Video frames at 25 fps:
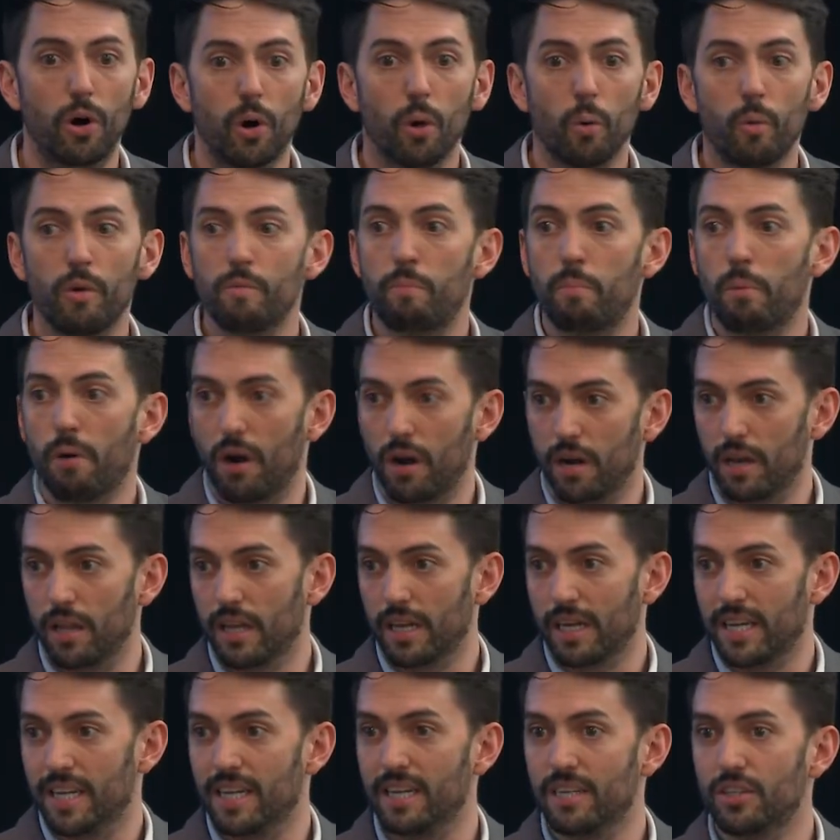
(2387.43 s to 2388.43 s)
We've brought a
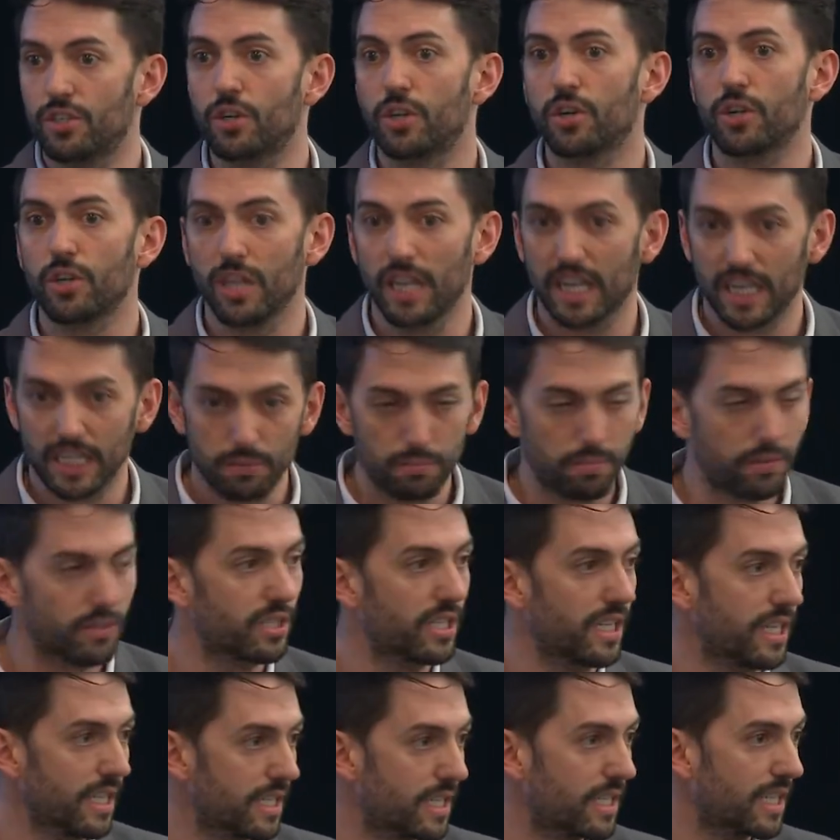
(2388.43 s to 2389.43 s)
lot of internal
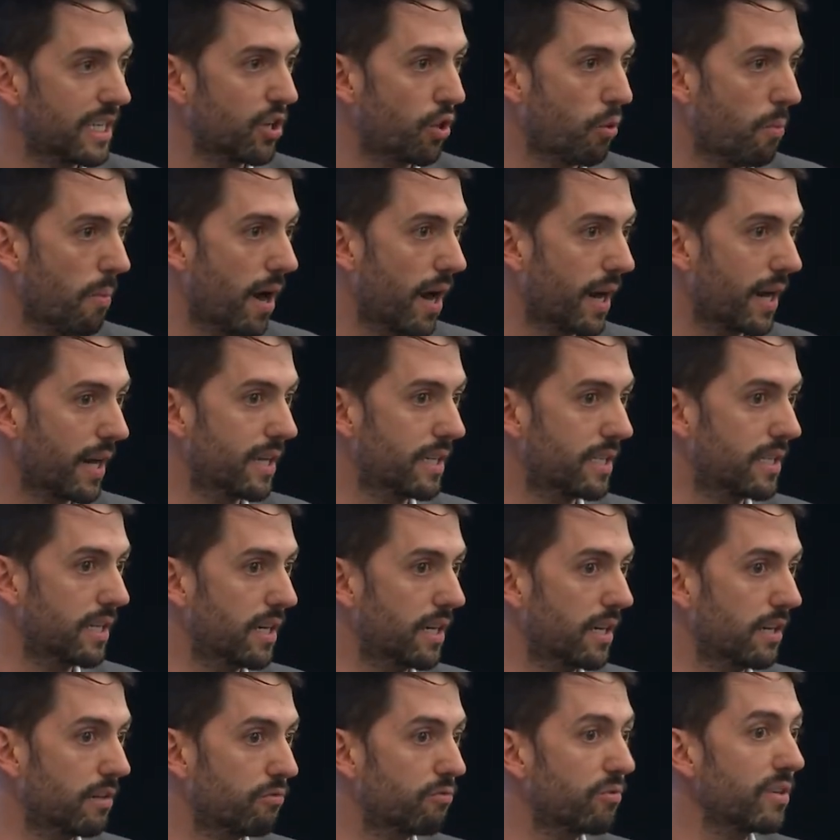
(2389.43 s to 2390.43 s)
expertise in Omada
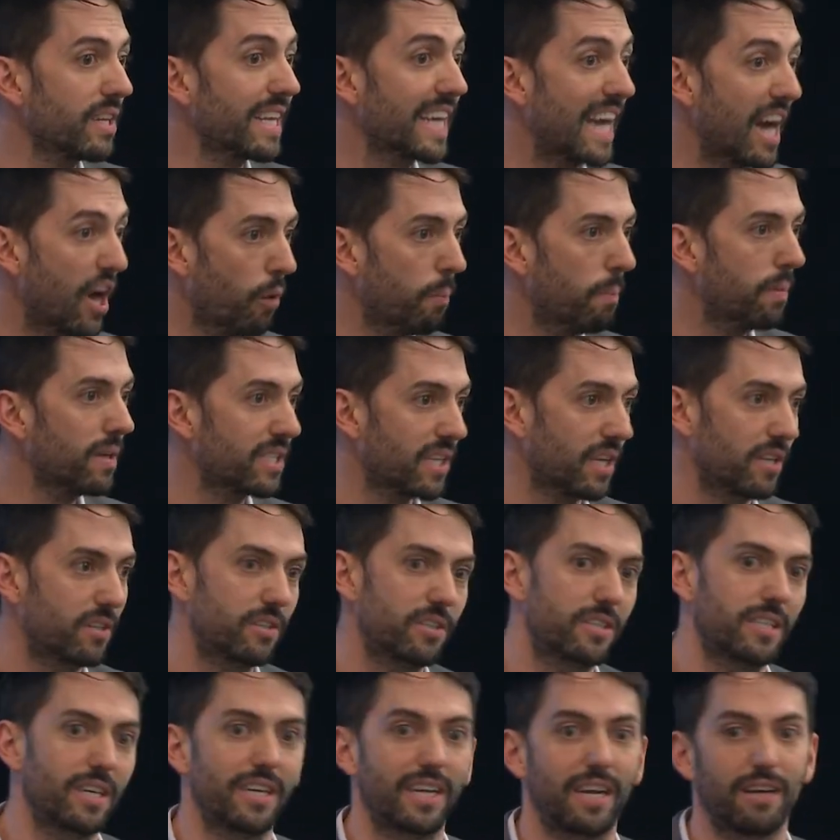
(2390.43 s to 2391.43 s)
to really help us
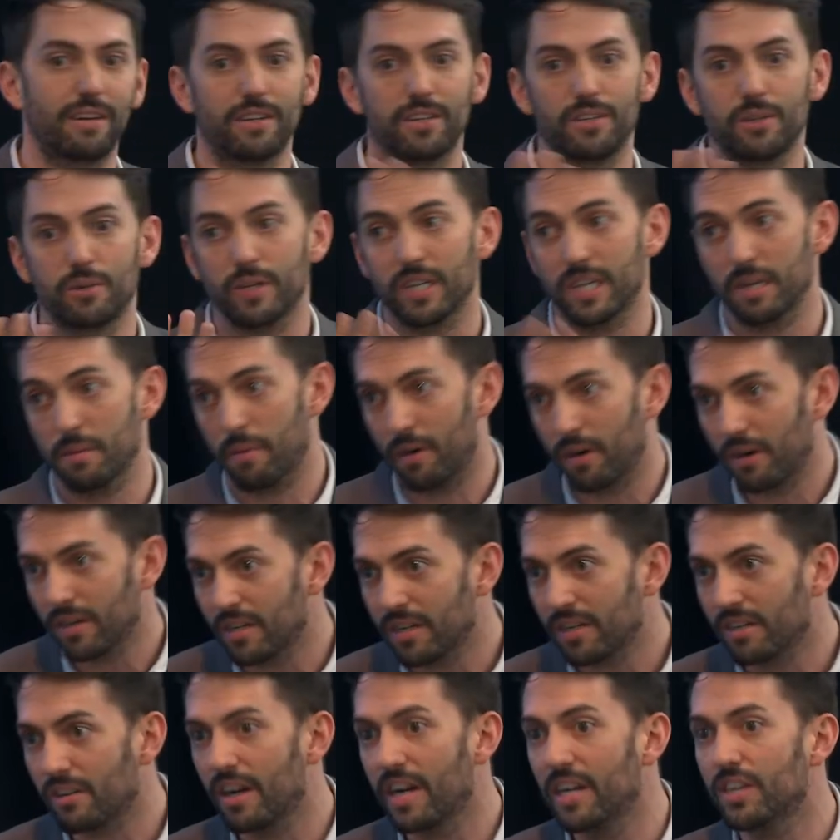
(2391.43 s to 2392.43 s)
understand how to do EMR
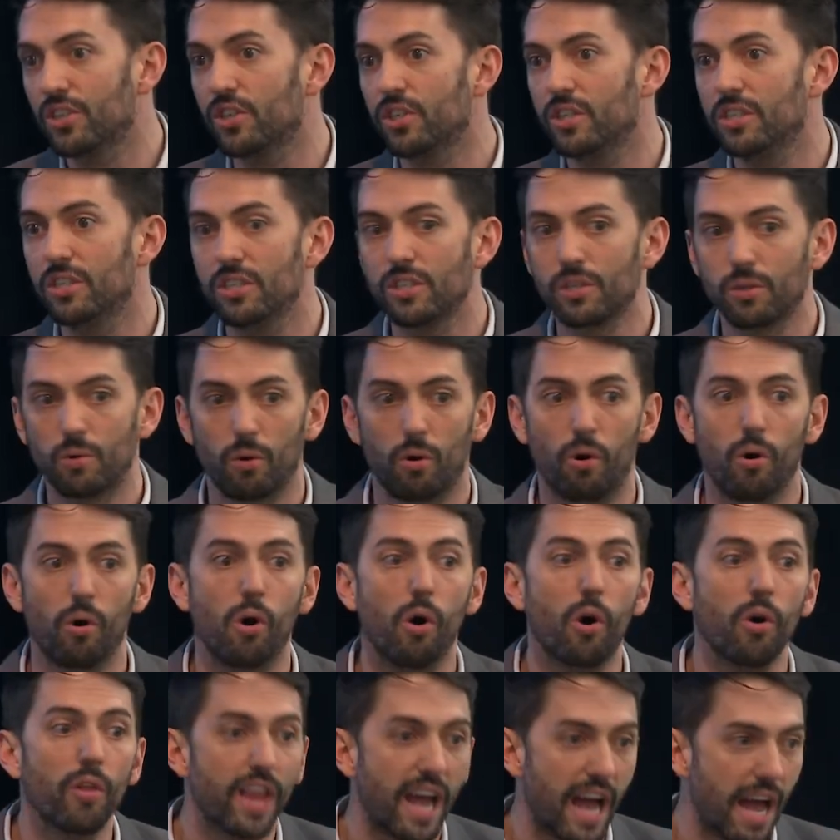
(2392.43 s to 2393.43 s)
integrations, you know,
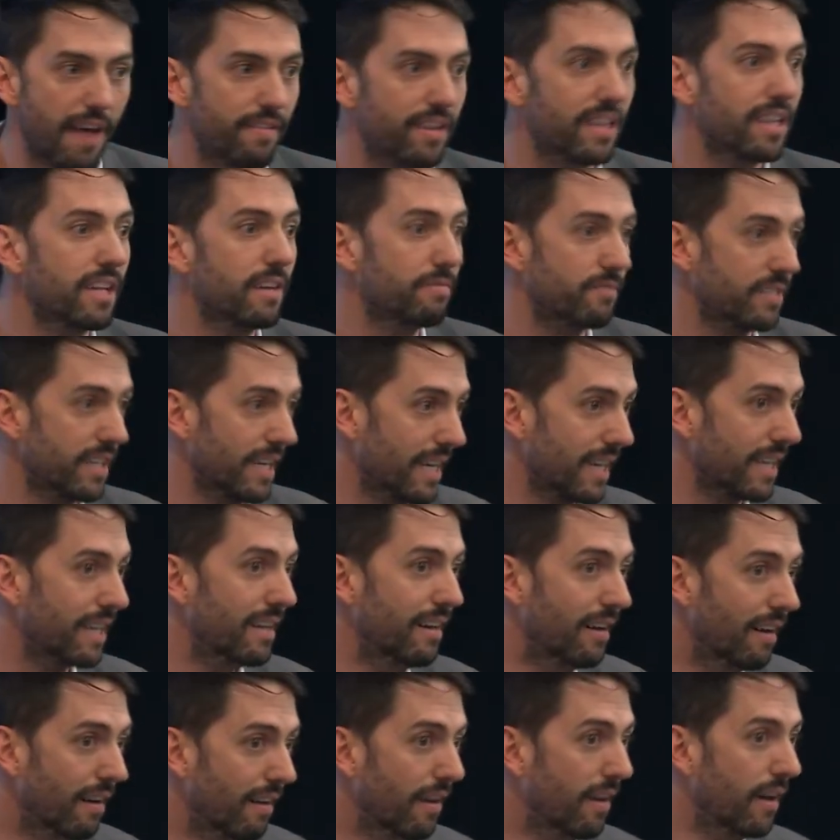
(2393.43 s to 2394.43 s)
all the heavy lifting
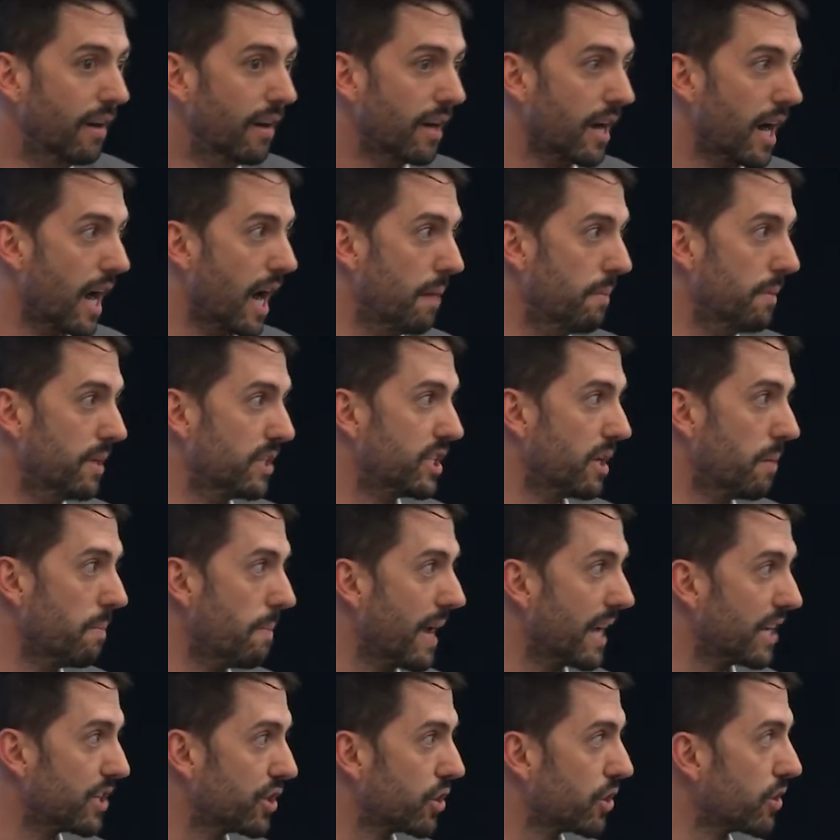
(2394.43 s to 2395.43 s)
um, to
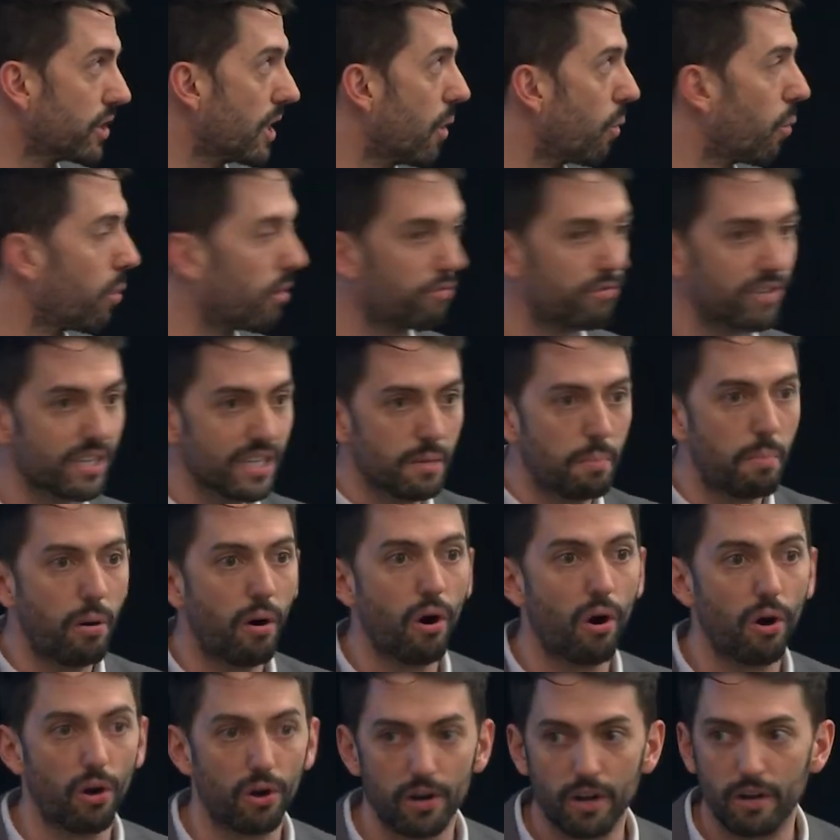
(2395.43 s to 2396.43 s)
make sure that we're really
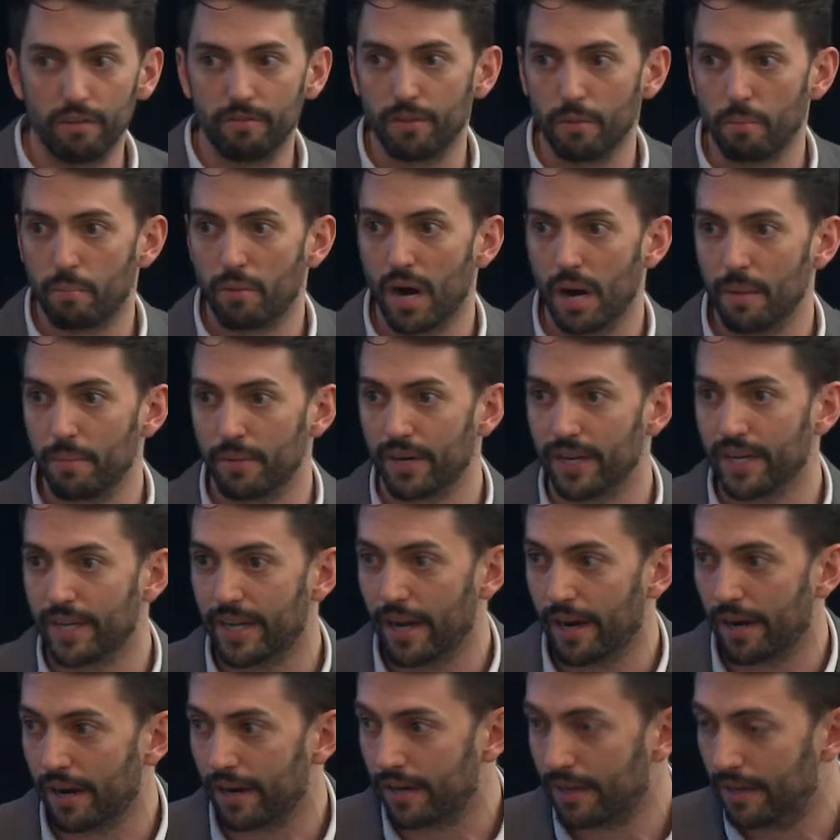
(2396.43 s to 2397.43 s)
part of the primary
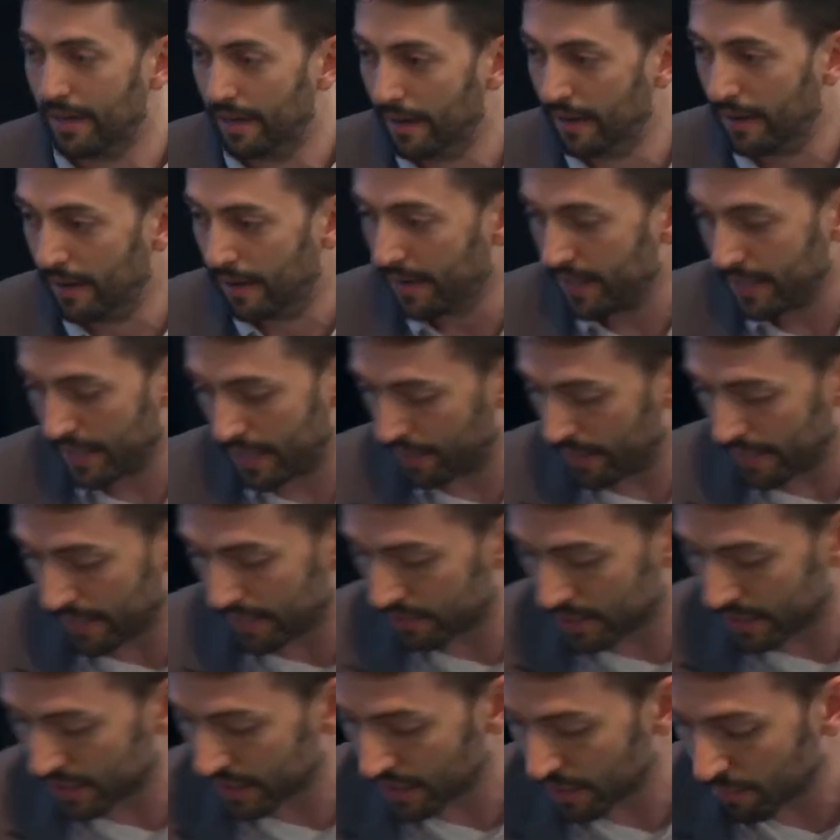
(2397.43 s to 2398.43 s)
care you know,
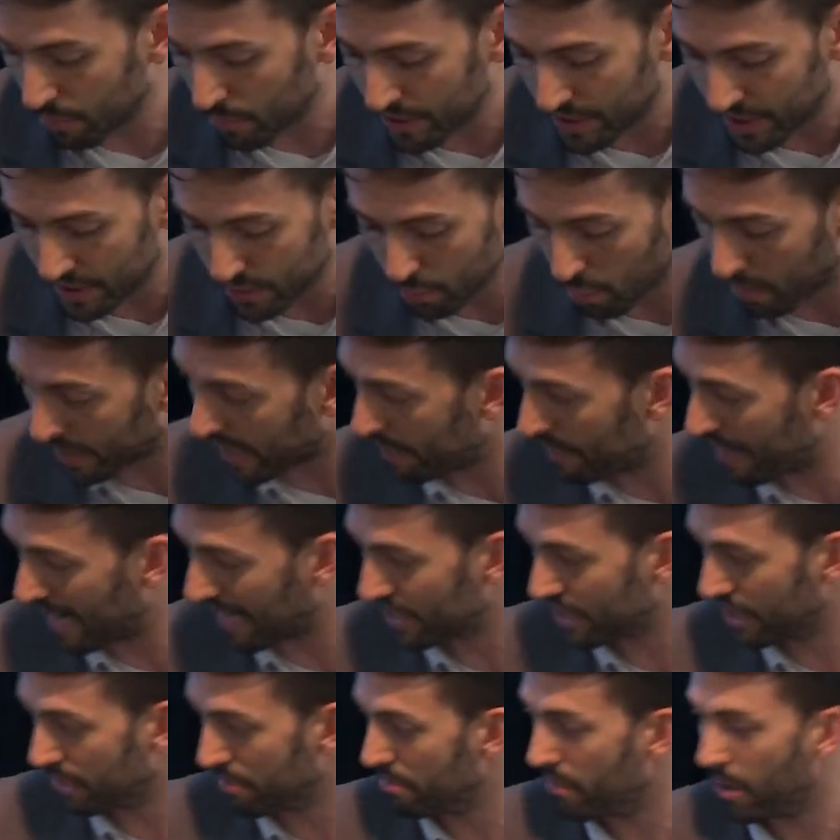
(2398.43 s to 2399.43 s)
ecosystem, which is what I'm
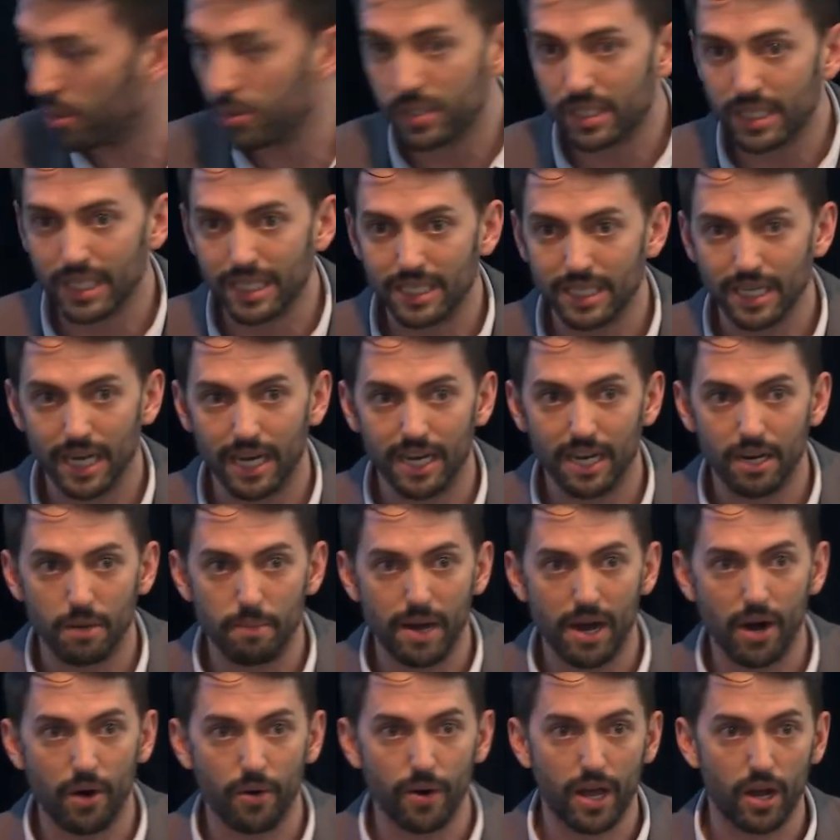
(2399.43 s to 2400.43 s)
actually most excited
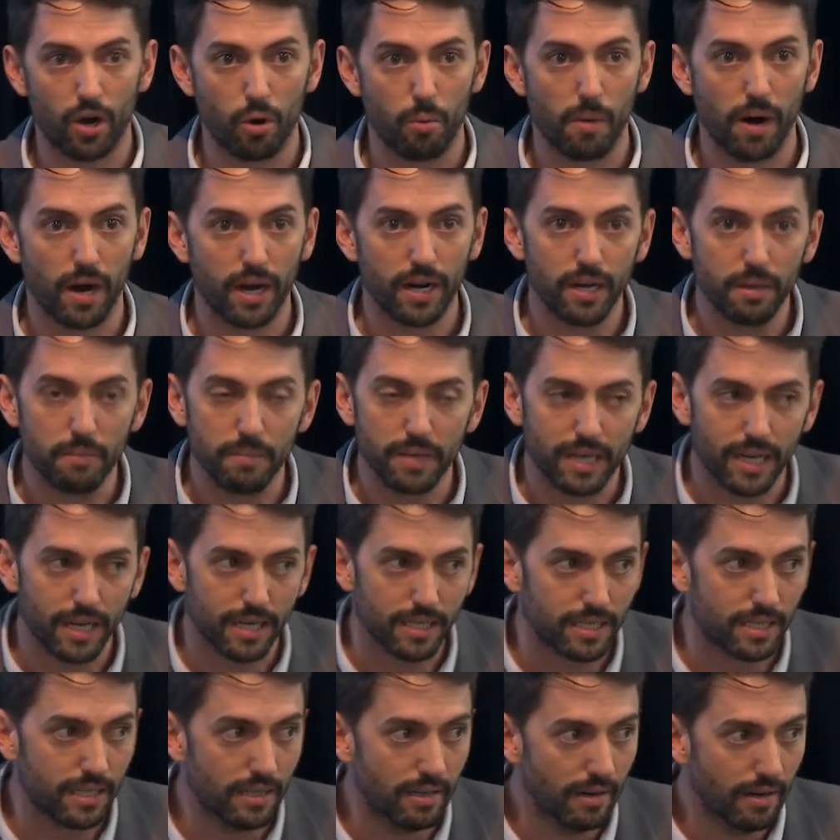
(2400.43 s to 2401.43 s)
about at Omada
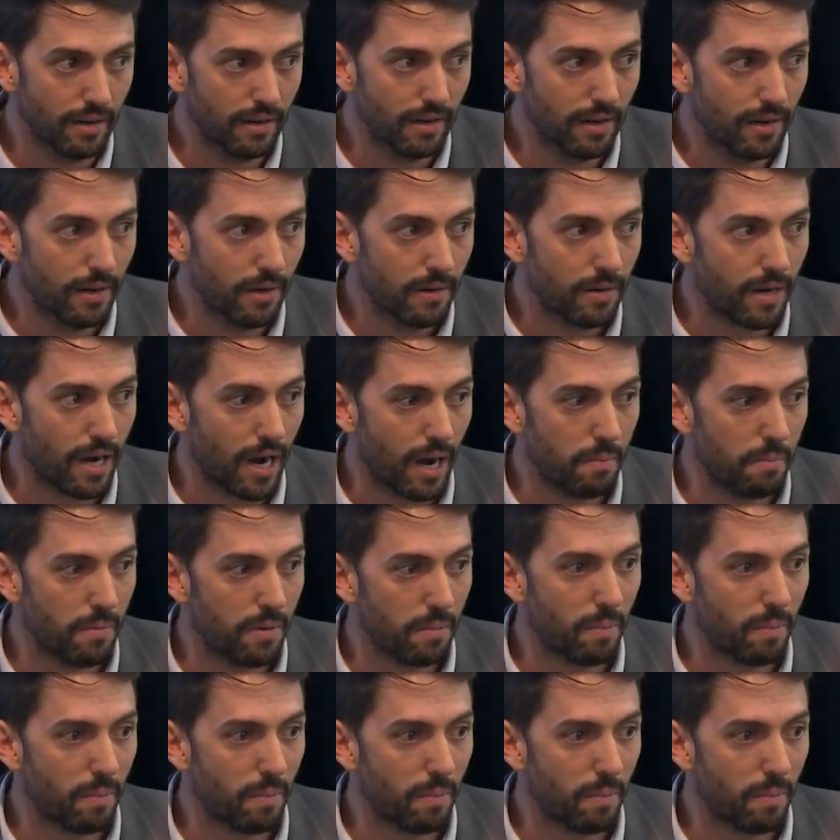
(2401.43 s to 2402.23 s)
because um,